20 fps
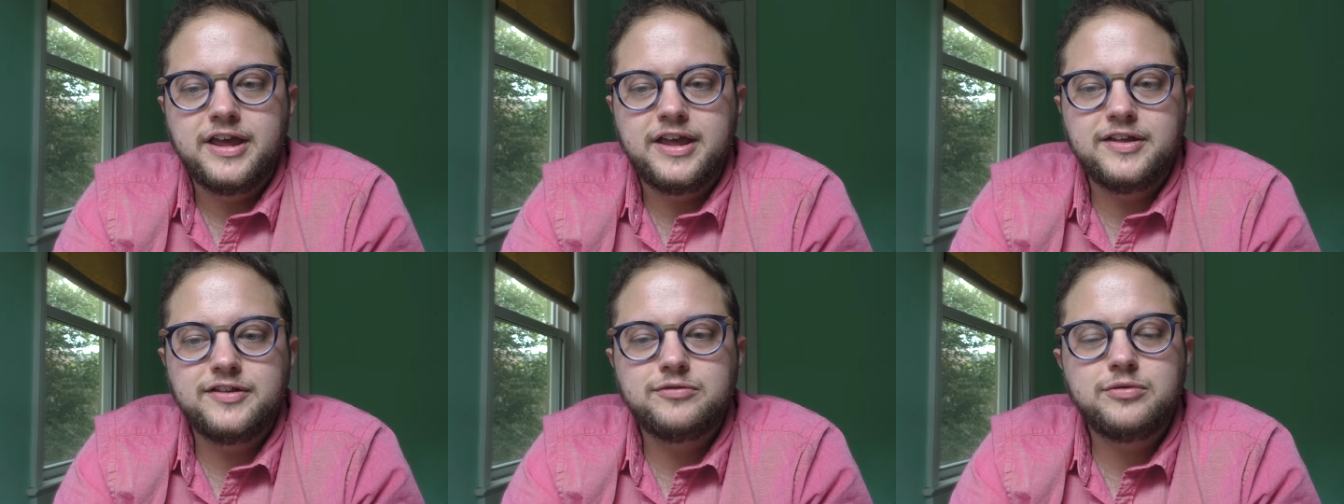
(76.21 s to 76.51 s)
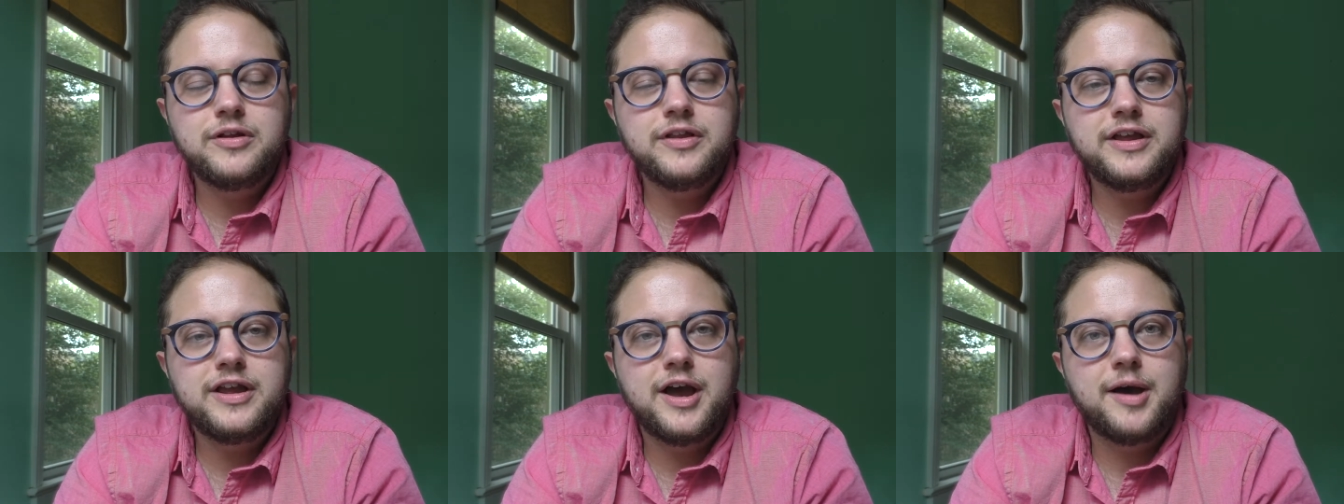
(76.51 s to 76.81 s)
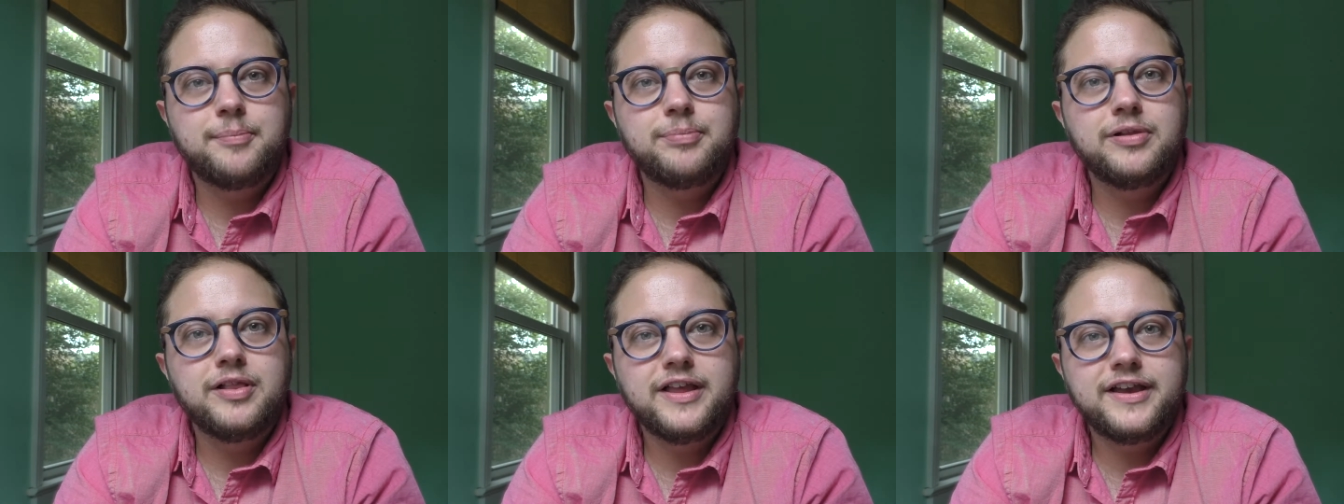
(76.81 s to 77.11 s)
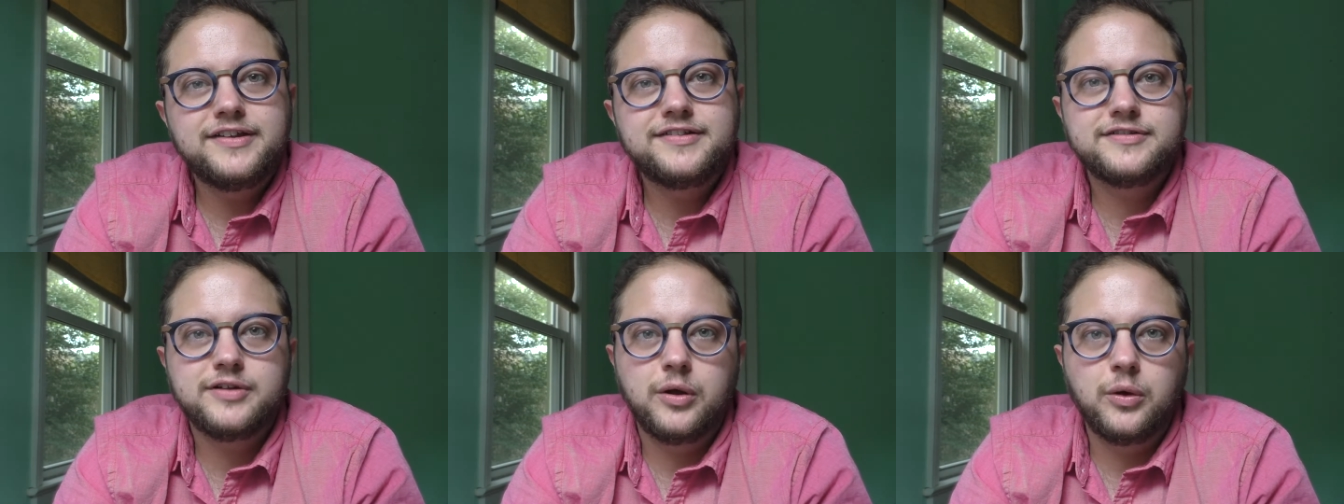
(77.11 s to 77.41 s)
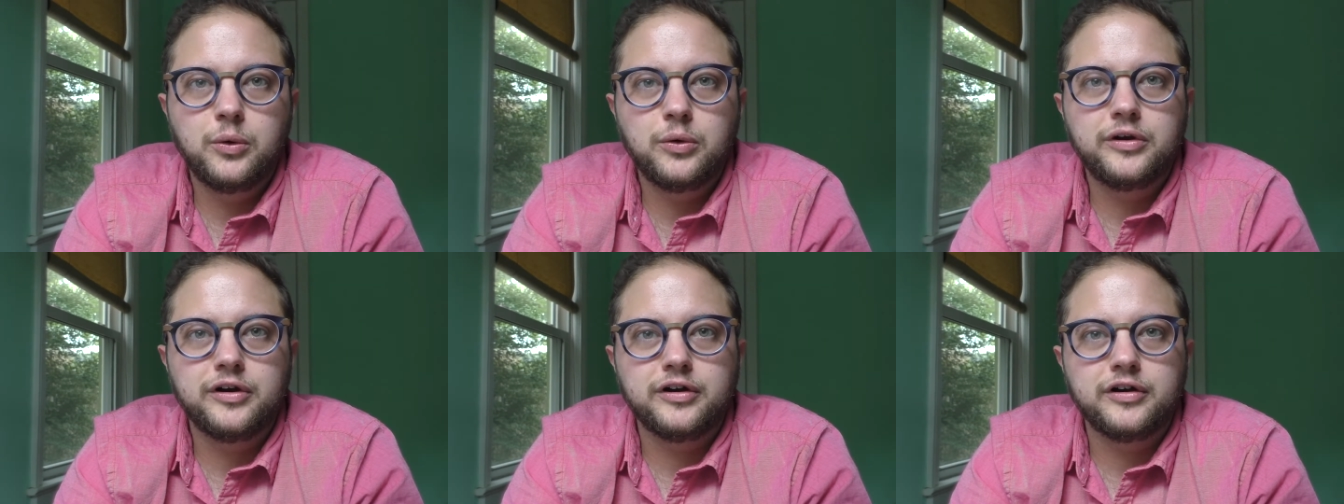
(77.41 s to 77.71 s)
is really a
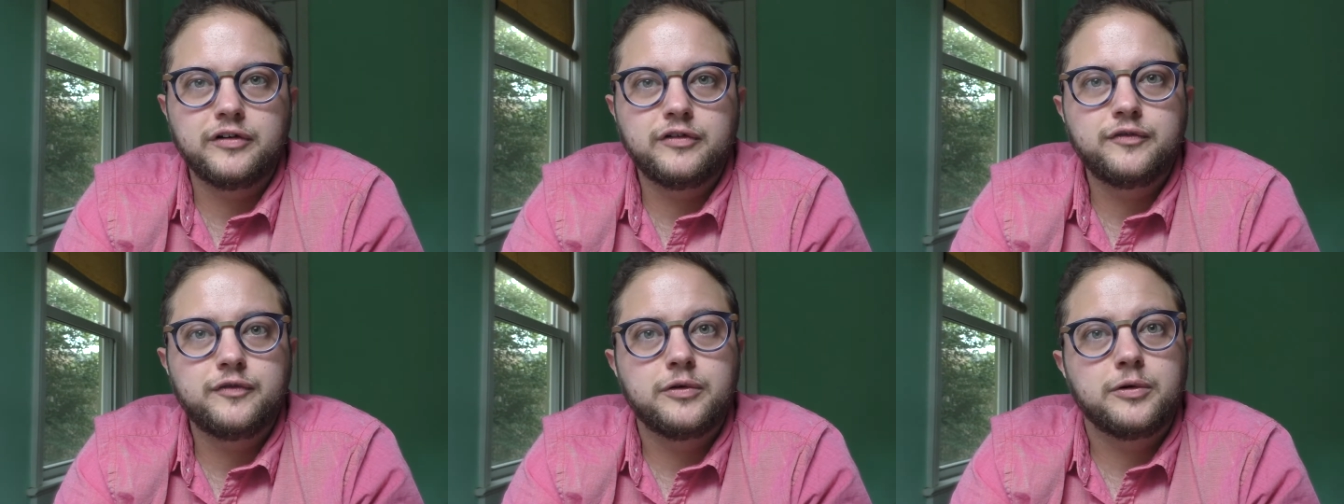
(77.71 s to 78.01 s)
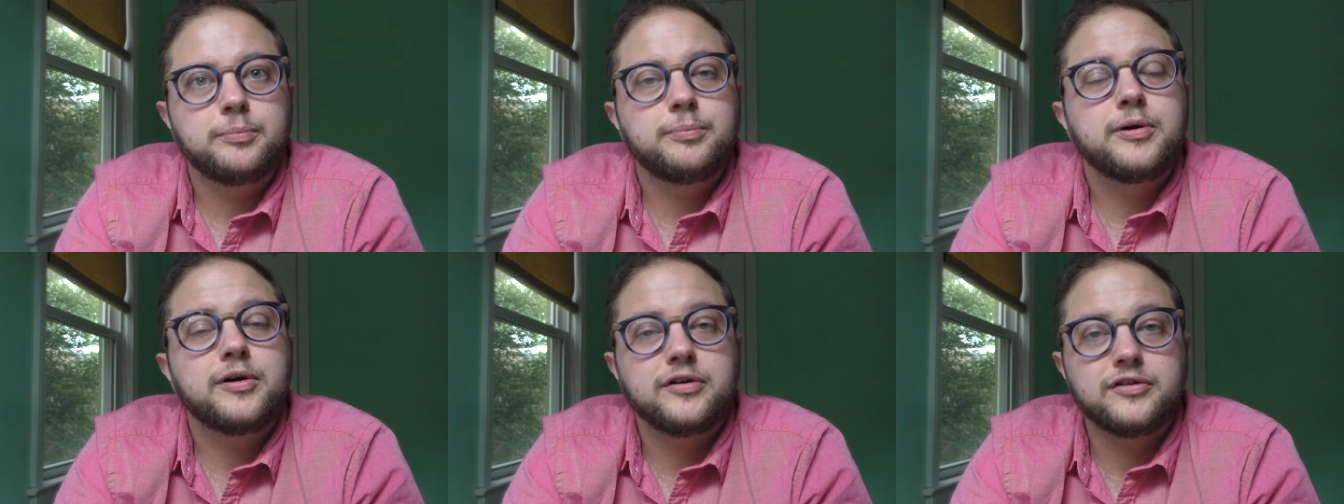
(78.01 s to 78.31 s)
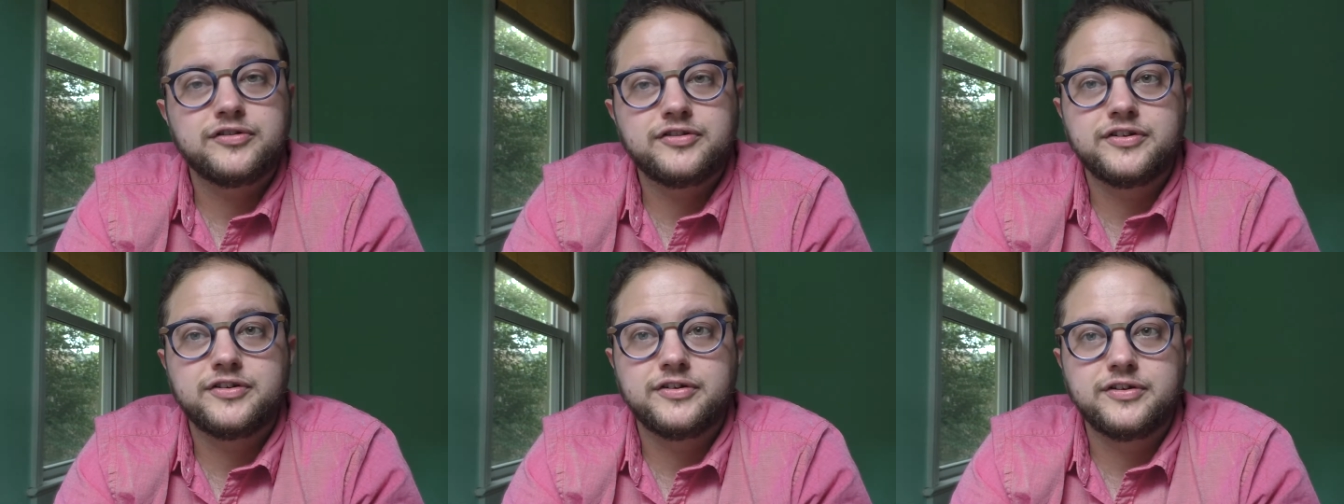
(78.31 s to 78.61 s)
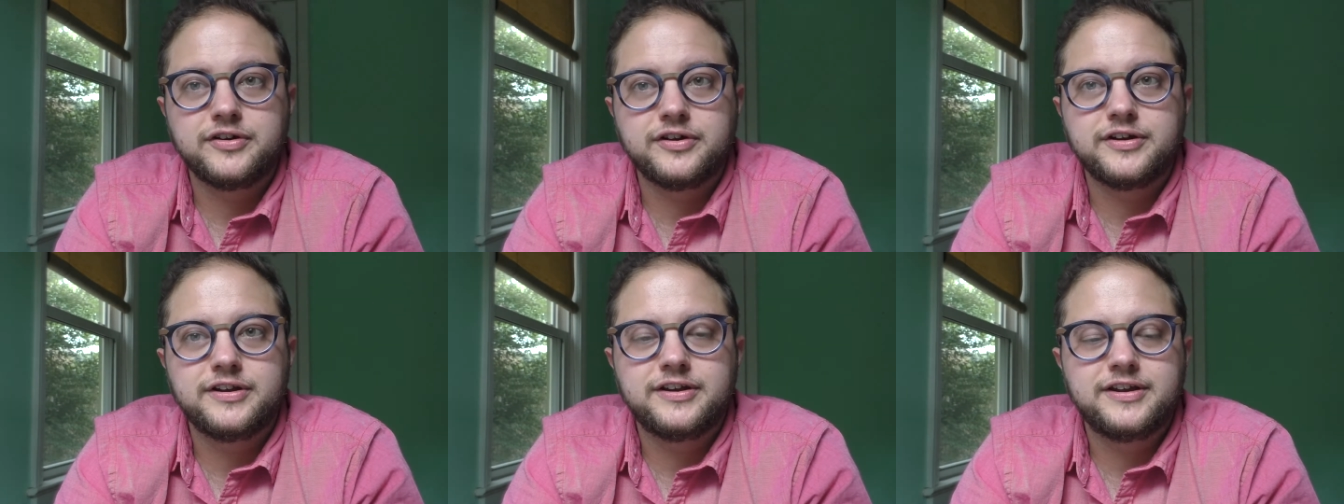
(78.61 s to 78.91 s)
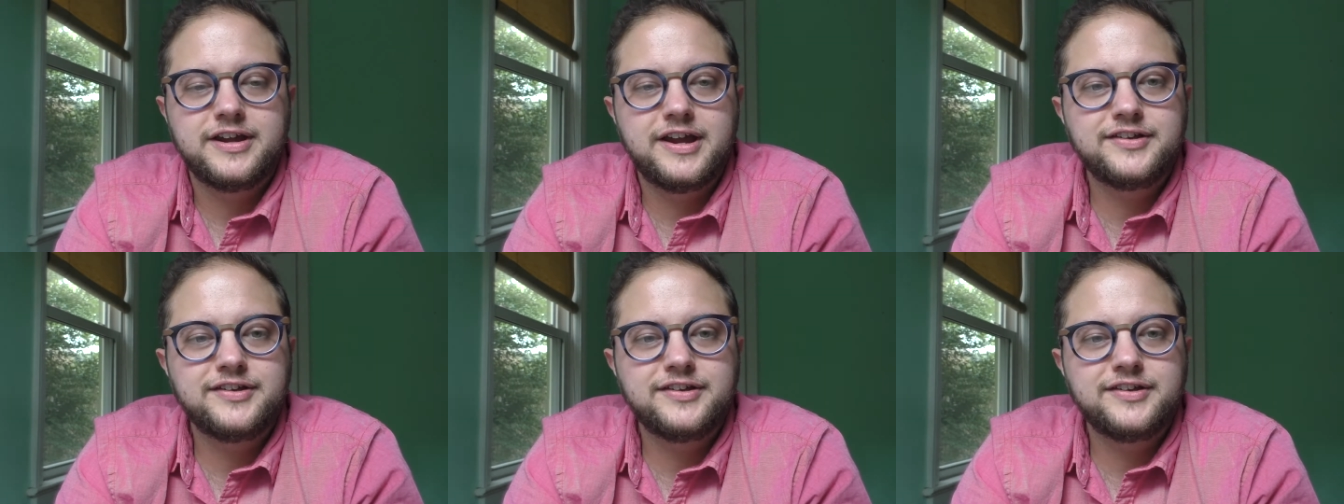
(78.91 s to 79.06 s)
placeholder for personhood.